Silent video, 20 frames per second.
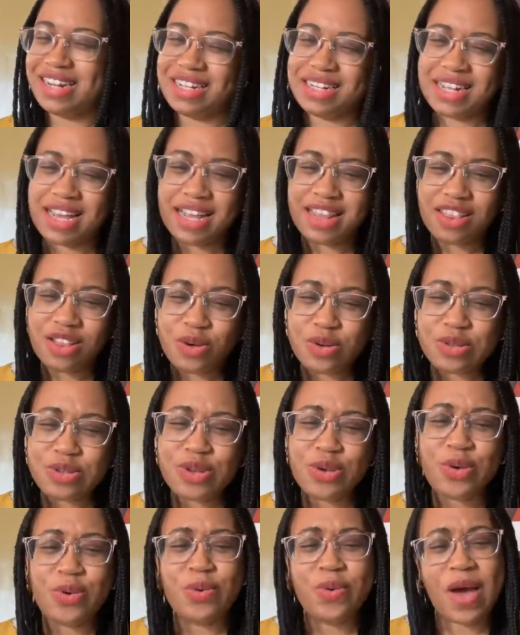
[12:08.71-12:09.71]
And those
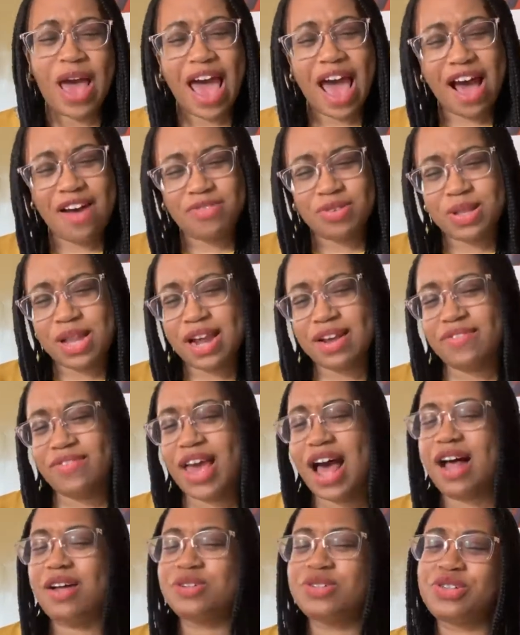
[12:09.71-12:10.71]
who have a lot of
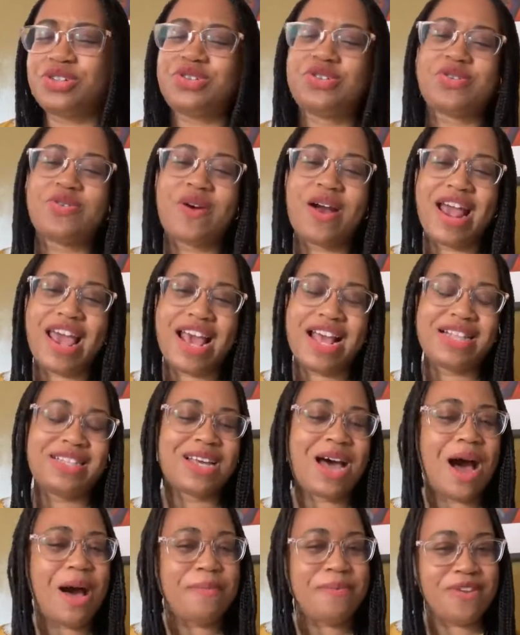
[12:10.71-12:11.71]
allergies, who are
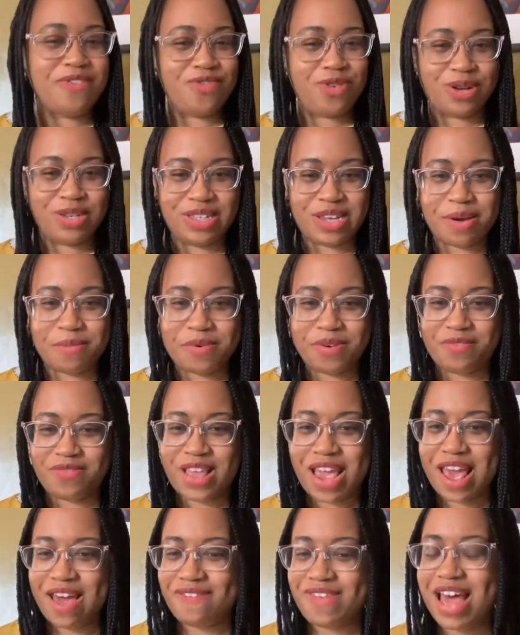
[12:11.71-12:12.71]
atopic, for example, if
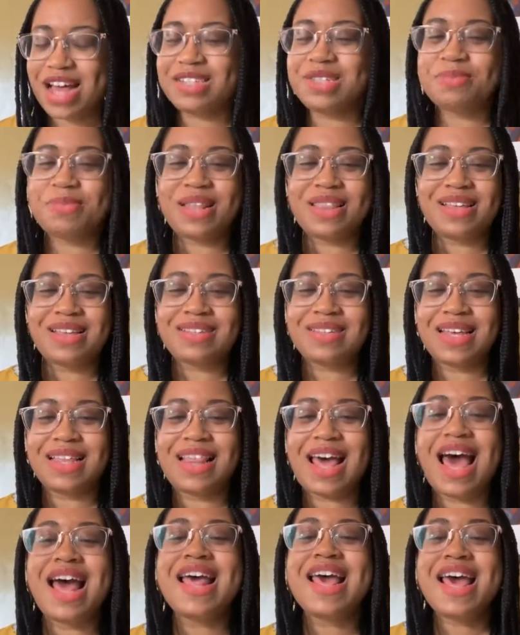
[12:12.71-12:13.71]
they have eczema, things like
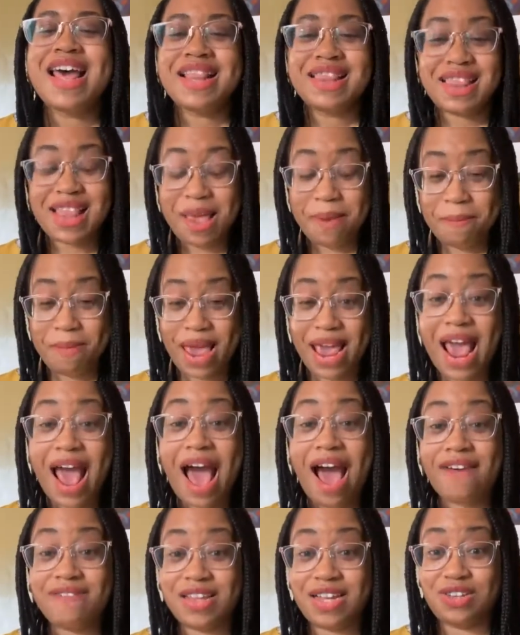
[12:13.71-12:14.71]
that, they may
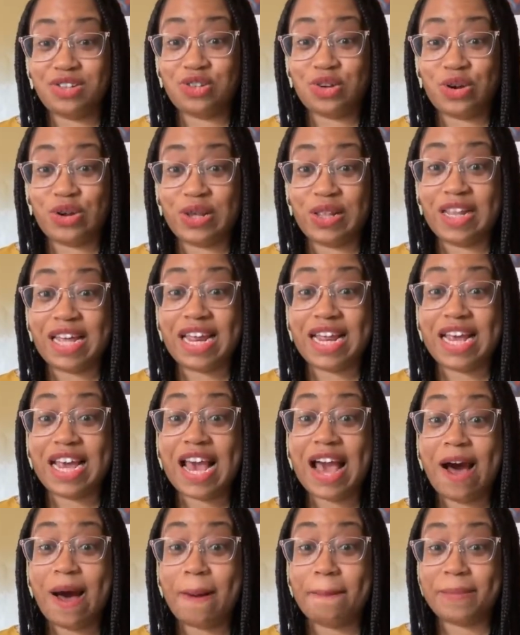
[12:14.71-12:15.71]
have these circulating
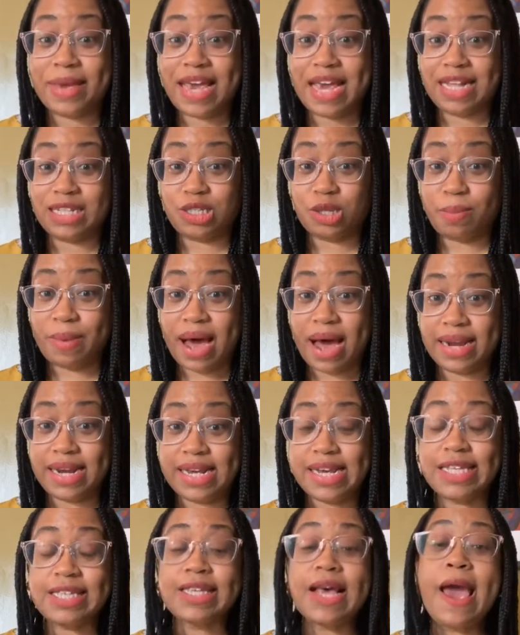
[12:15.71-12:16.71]

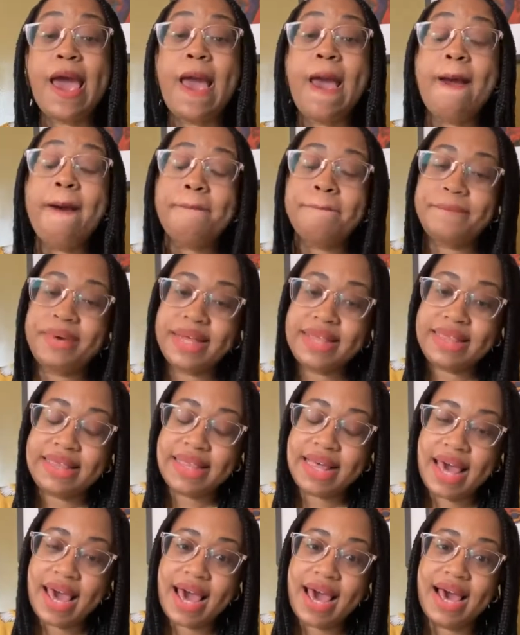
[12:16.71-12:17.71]
antibodies. But
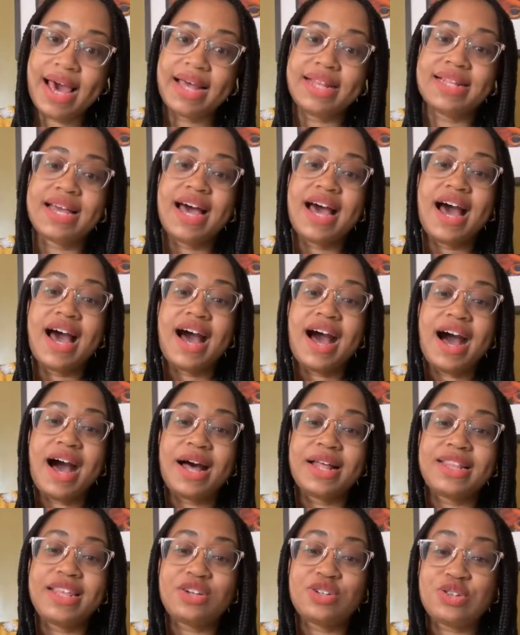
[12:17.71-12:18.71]
then
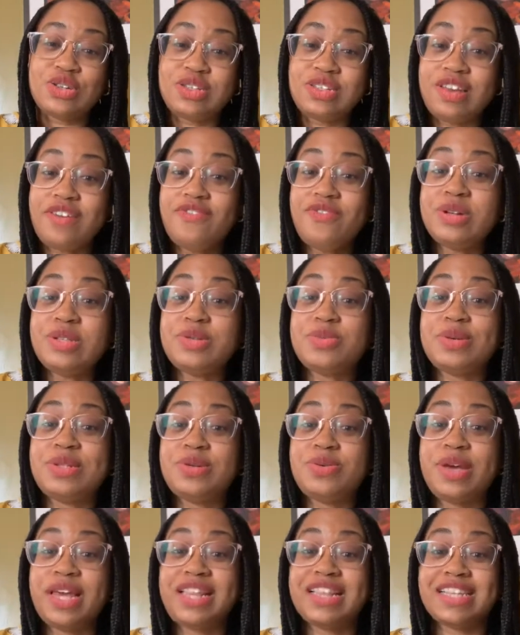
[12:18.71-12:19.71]
there's a difference
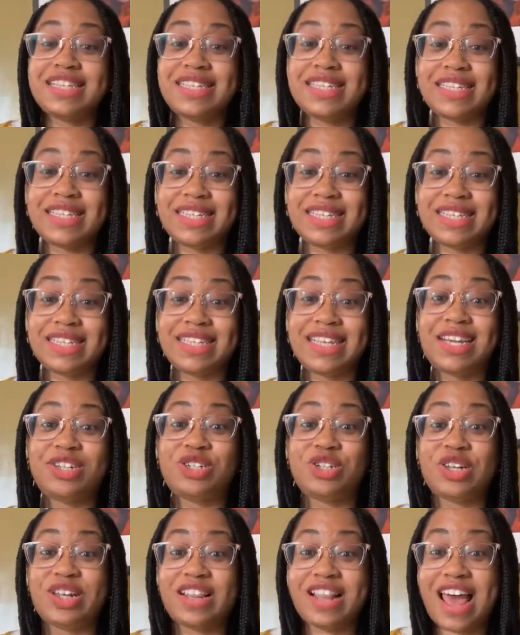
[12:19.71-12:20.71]
between the
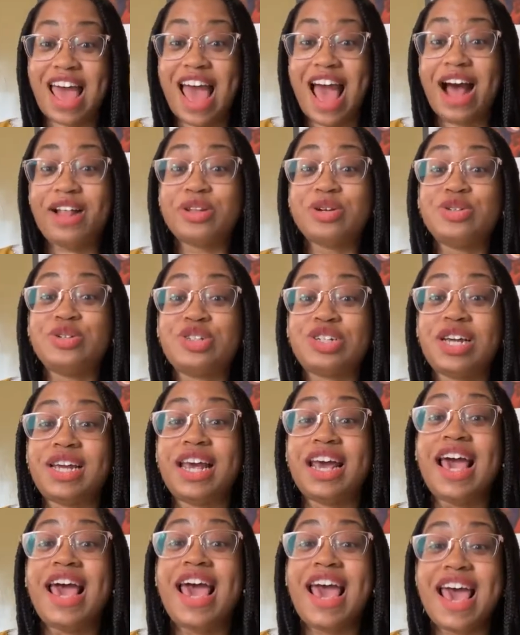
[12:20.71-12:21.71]
sensitization and the
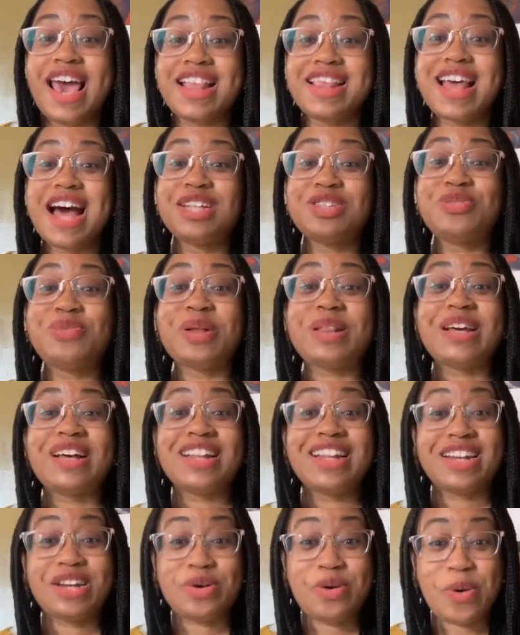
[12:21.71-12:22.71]
allergy, and that's where the
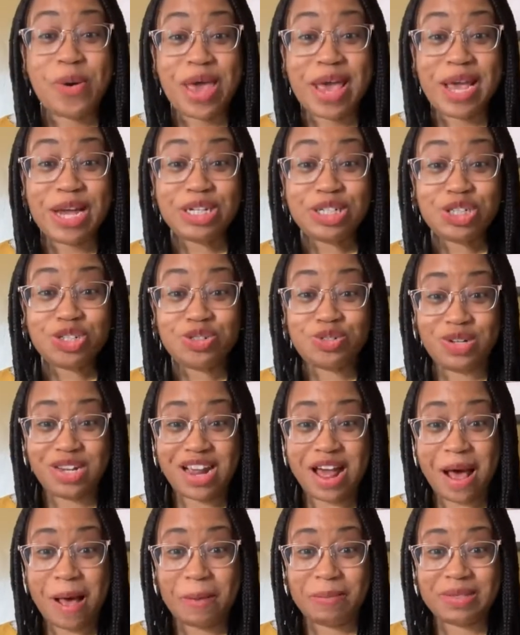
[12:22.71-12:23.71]
clinical history
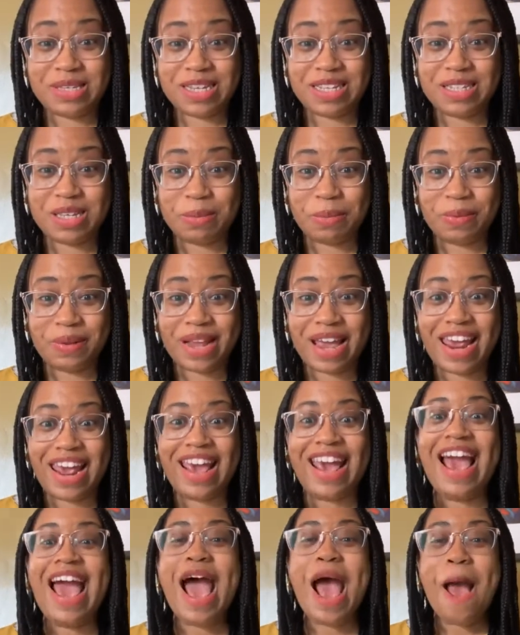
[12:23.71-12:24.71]
comes into
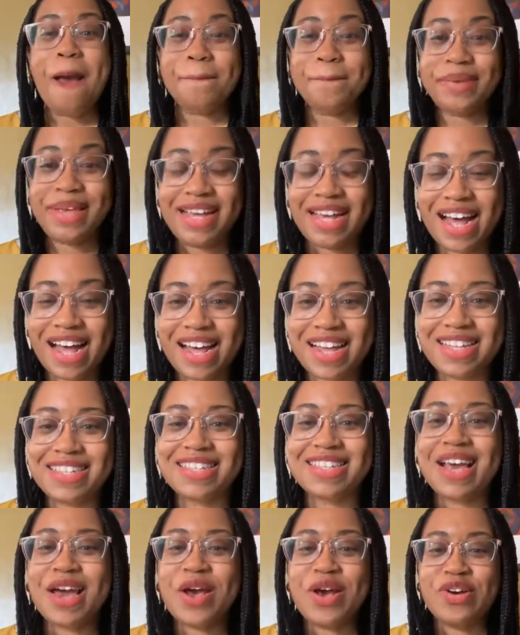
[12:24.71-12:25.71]
play.
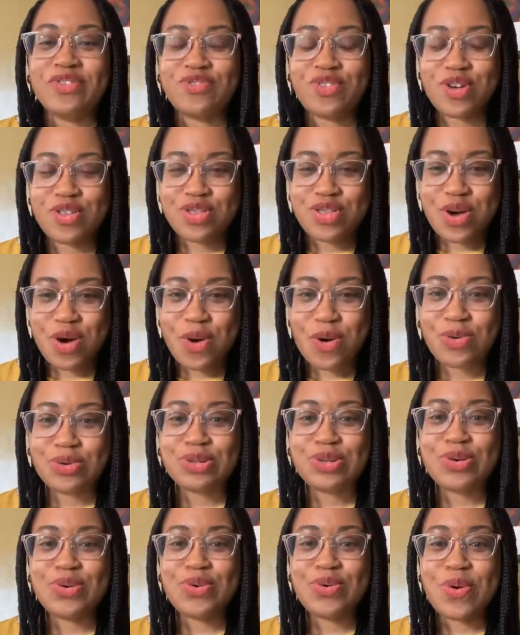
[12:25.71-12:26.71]
Because for
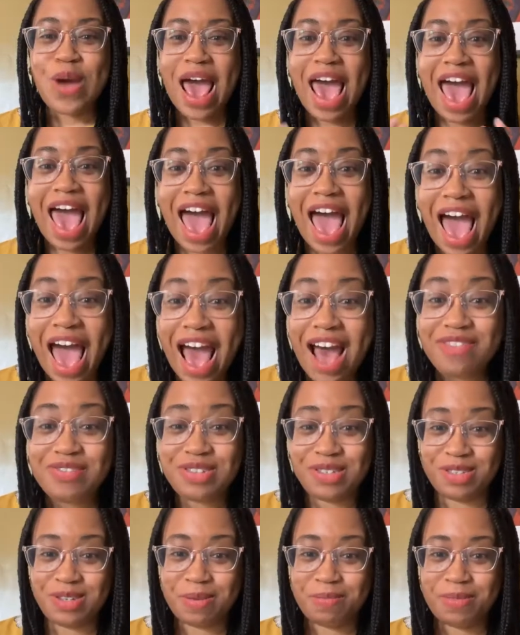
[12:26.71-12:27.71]
those who have
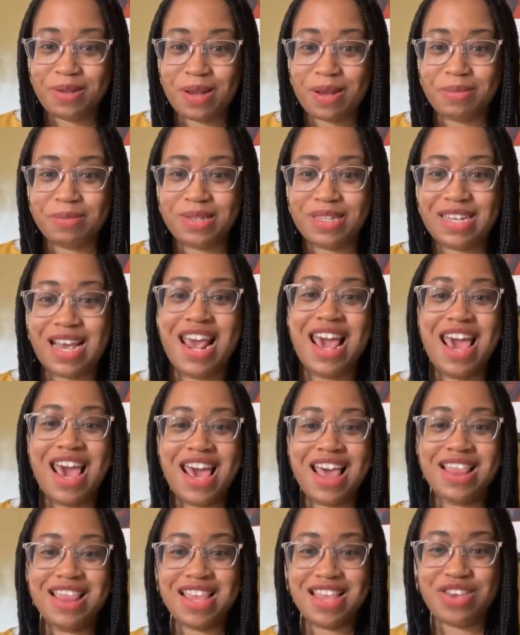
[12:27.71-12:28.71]
symptoms,
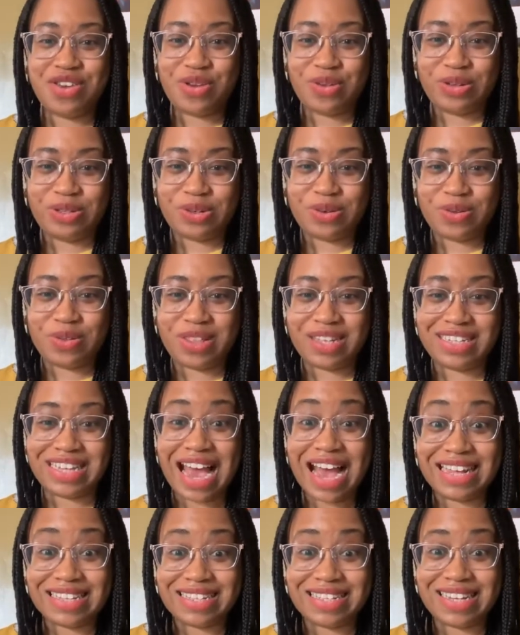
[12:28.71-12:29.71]
and then you do the
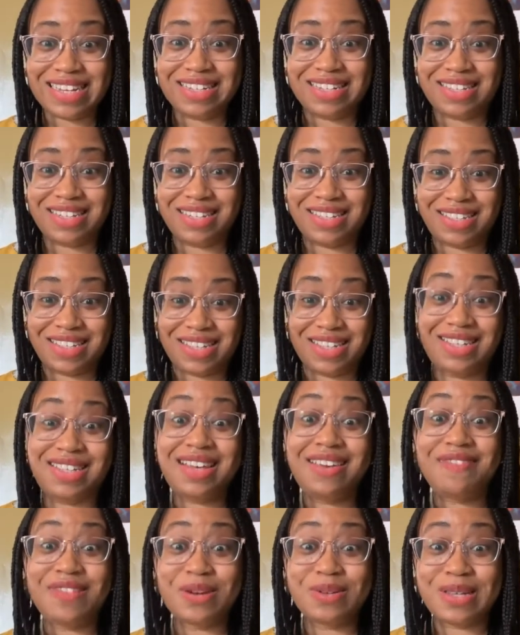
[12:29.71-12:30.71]
testing to
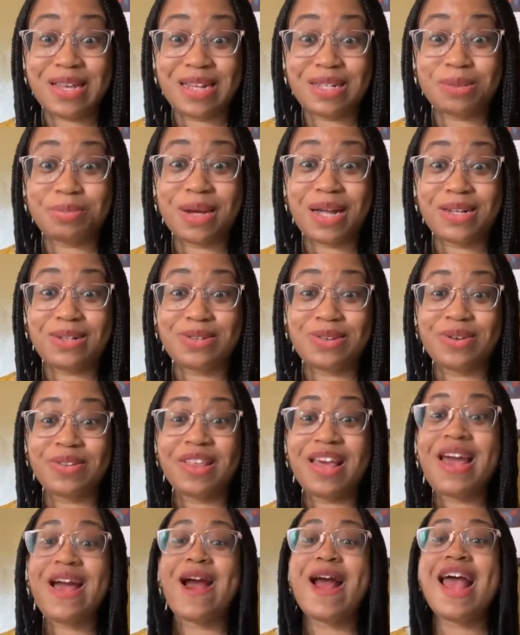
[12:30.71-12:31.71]
see if those antibodies are
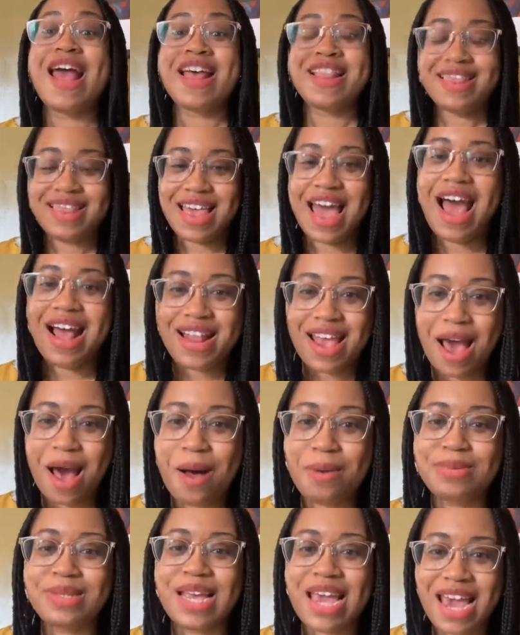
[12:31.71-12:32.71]
there, that
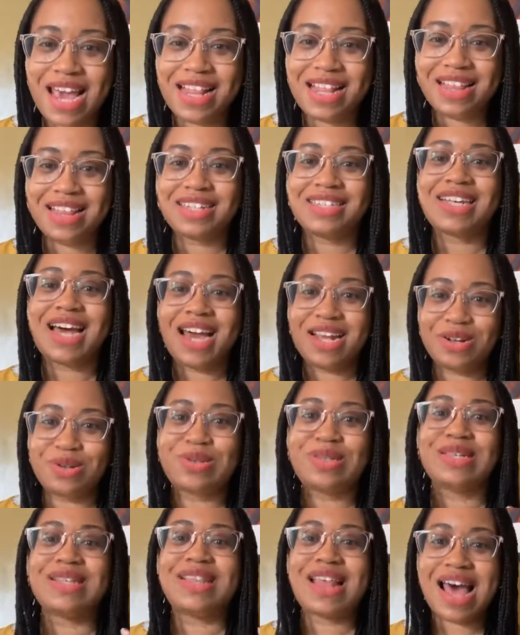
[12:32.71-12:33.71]
helps aid in the diagnosis.